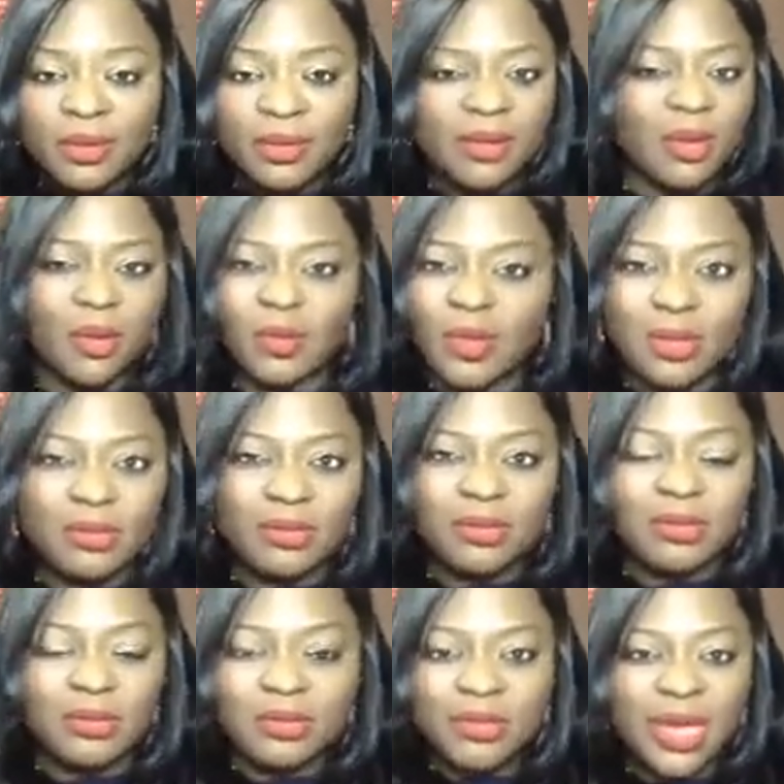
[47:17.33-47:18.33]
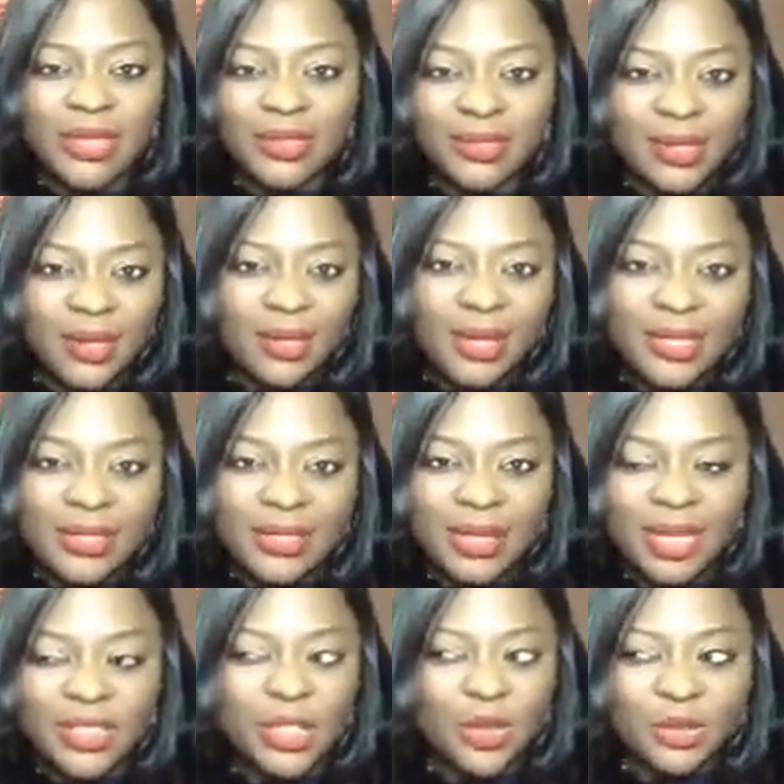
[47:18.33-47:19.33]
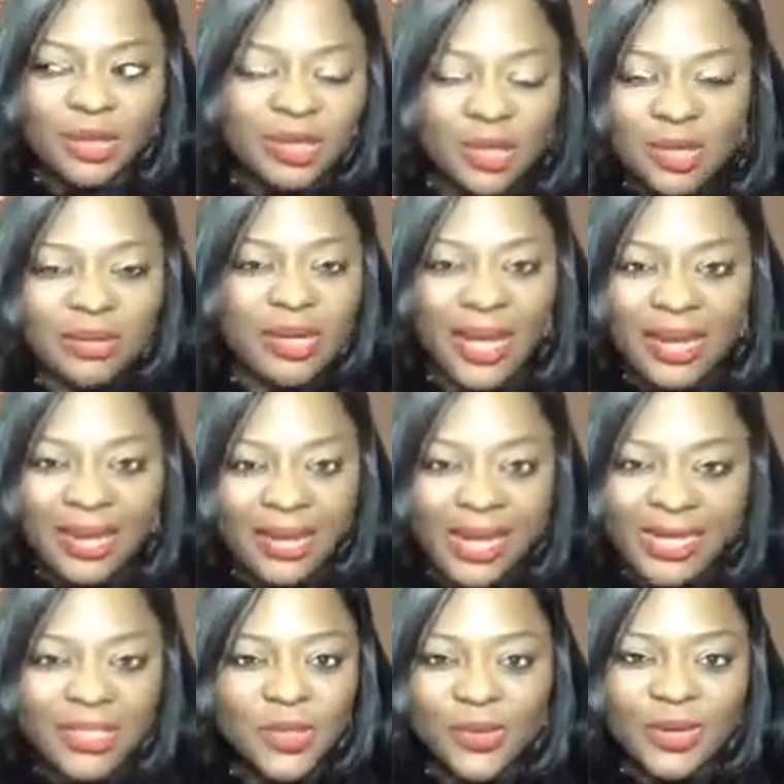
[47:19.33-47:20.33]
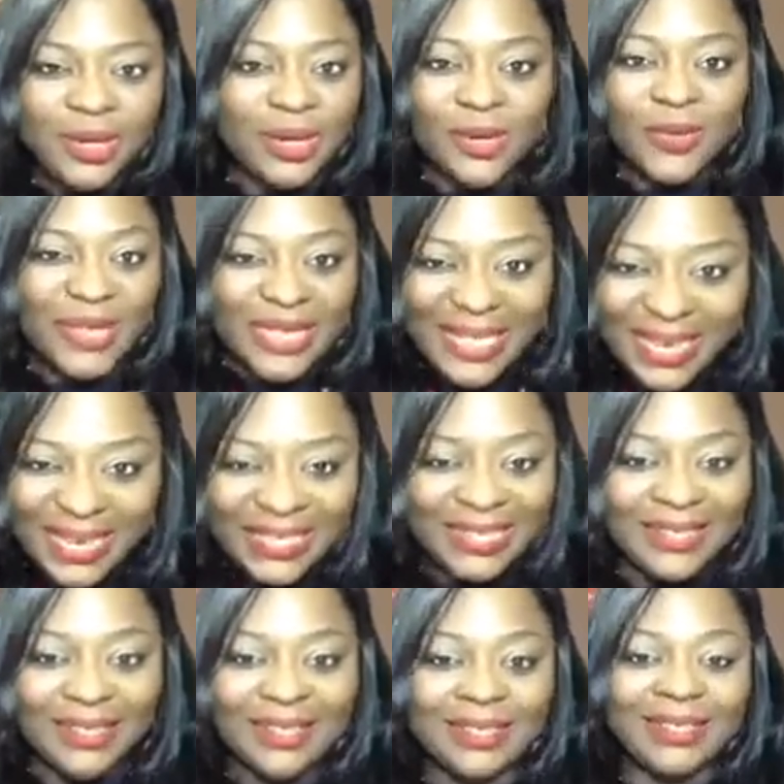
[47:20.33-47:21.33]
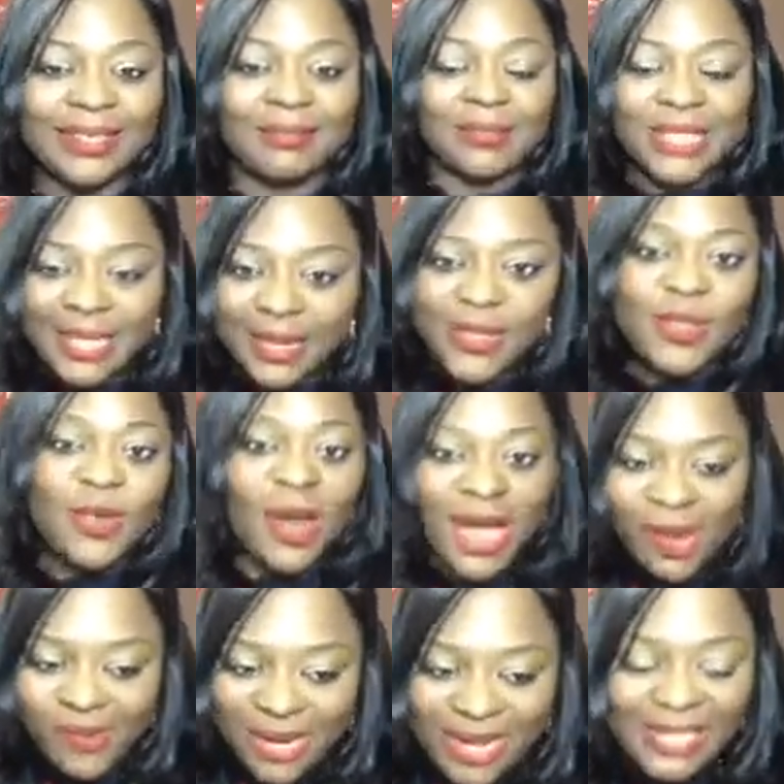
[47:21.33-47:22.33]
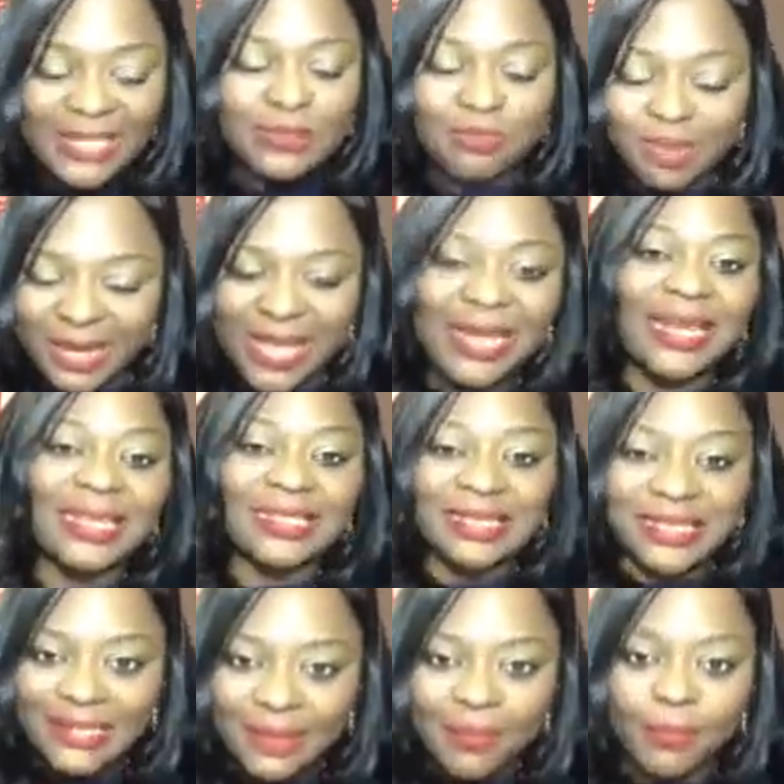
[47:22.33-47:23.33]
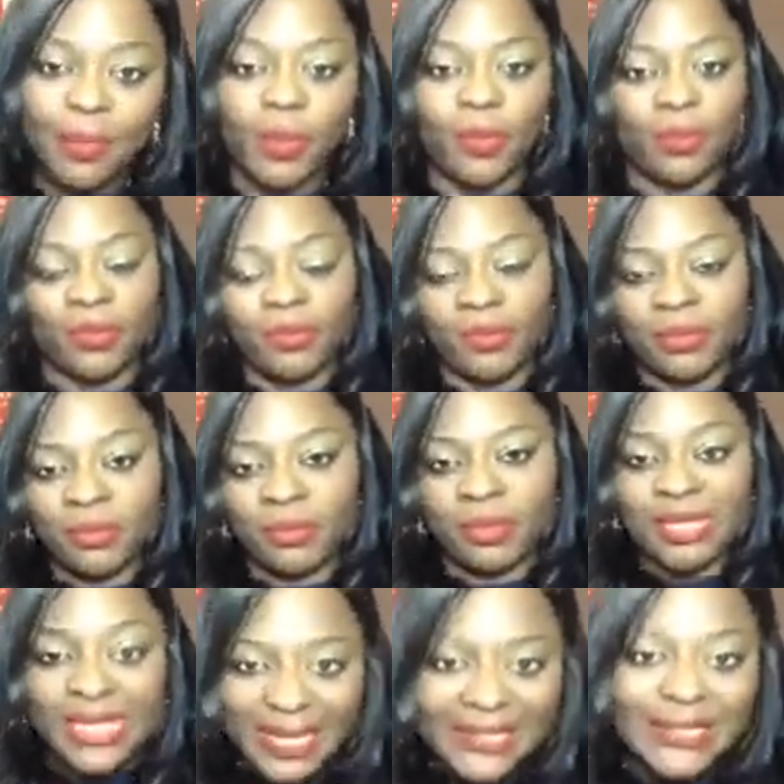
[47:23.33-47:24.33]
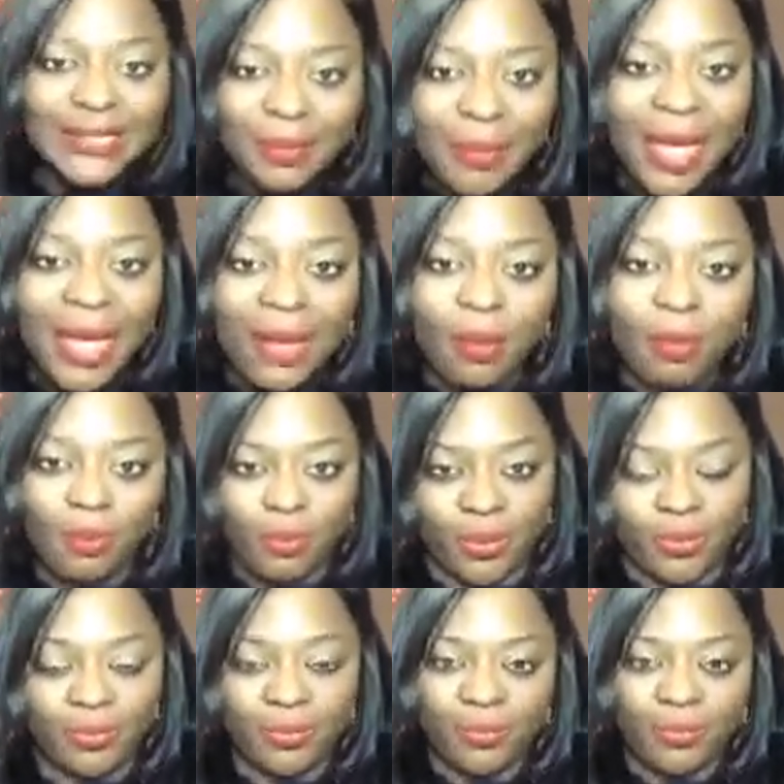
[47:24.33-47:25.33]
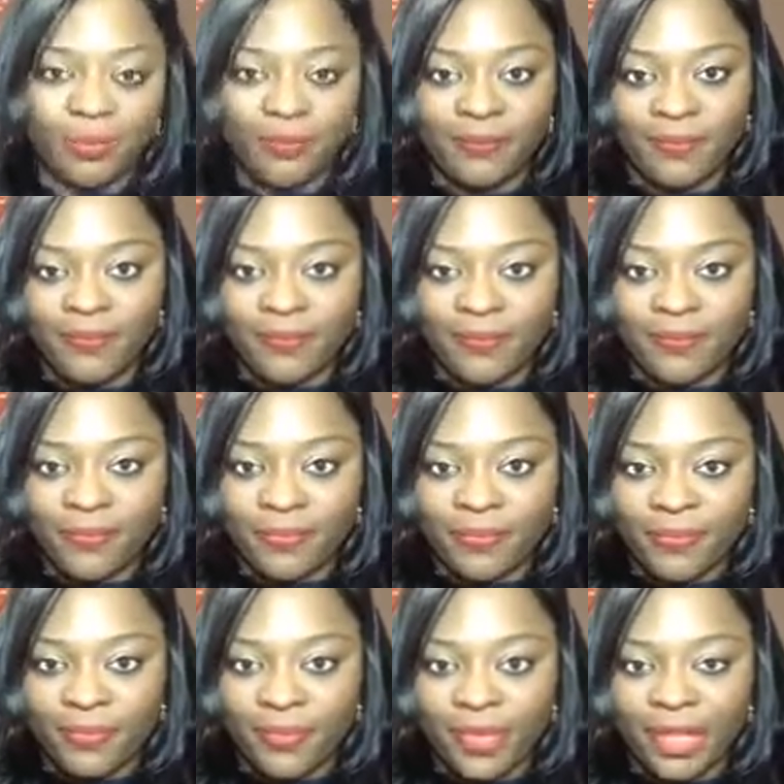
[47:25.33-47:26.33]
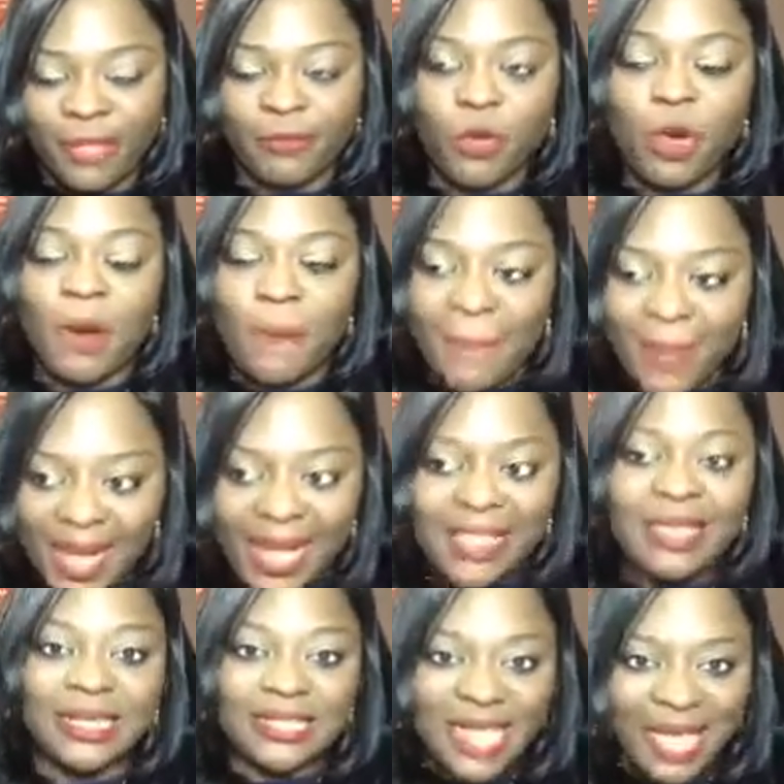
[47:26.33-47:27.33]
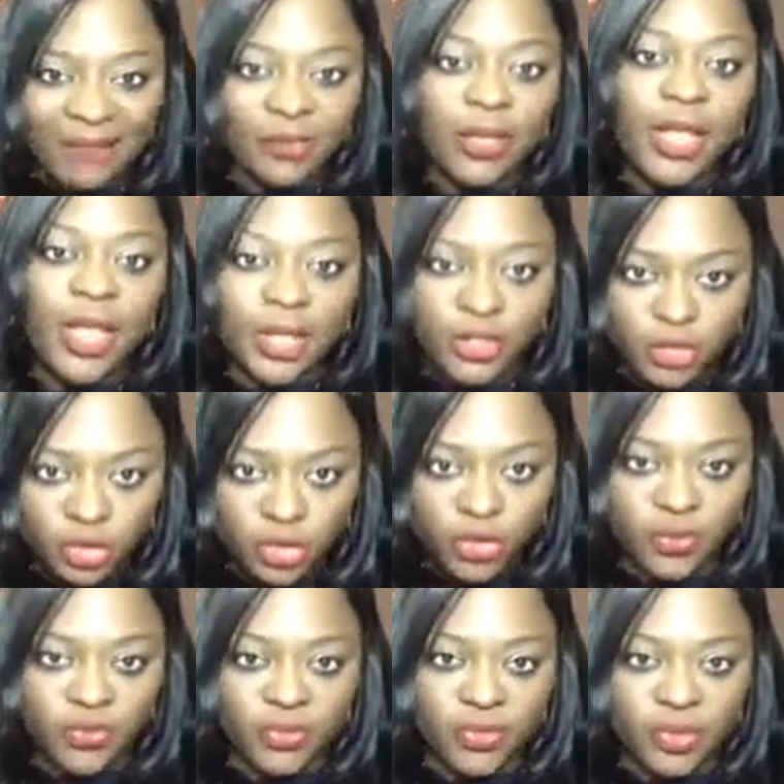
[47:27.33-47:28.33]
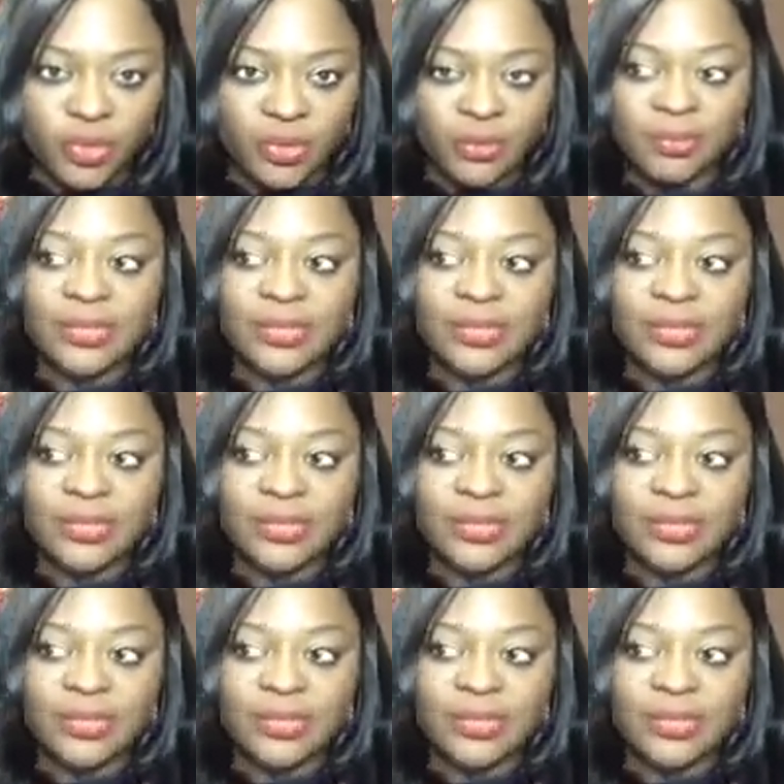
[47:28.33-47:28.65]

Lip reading: So let's not sugarcoat nothing. I ain't sugarcoating nothing. I'm telling you how it is, plain and simple. Get some help. If you're a man that's having issues,